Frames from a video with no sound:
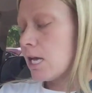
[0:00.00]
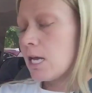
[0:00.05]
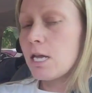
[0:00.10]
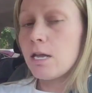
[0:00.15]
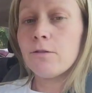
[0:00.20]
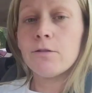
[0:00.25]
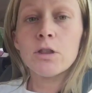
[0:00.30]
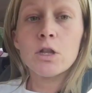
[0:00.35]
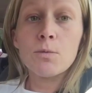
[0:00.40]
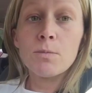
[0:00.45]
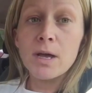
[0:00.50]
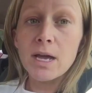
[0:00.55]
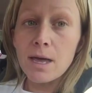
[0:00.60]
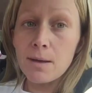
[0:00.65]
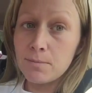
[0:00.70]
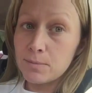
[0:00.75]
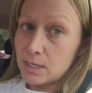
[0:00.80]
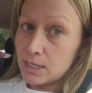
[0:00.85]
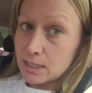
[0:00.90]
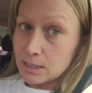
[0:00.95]
even though my
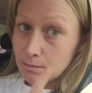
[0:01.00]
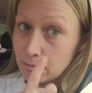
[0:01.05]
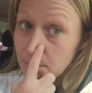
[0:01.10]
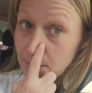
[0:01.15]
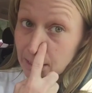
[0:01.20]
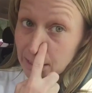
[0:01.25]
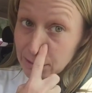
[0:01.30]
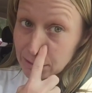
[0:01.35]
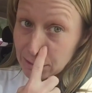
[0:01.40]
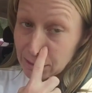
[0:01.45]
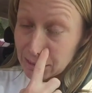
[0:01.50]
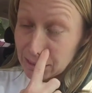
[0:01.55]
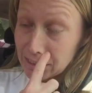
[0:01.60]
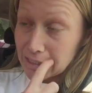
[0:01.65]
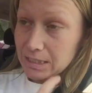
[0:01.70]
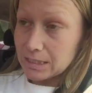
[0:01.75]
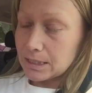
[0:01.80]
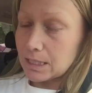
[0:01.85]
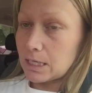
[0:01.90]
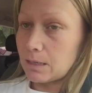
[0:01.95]
company is amazing
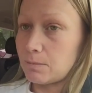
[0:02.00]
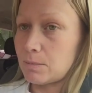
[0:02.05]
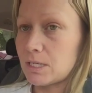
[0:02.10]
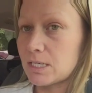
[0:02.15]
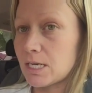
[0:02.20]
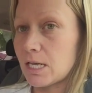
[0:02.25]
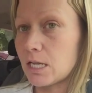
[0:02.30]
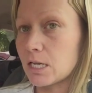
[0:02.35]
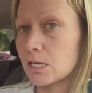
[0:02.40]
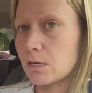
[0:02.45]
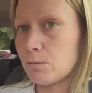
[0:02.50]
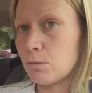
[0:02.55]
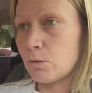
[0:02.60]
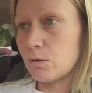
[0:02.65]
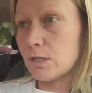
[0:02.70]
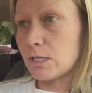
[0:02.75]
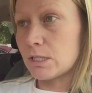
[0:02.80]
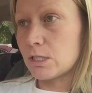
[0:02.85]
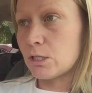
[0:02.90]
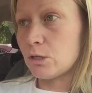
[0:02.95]
and is letting me
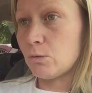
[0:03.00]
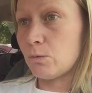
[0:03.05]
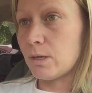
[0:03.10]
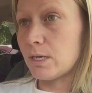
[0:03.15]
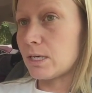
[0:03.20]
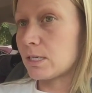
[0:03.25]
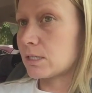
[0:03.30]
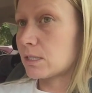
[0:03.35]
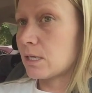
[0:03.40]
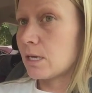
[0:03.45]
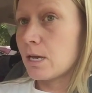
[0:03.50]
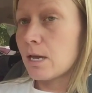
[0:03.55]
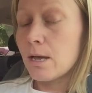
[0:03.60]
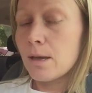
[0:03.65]
telecommute these 2 weeks,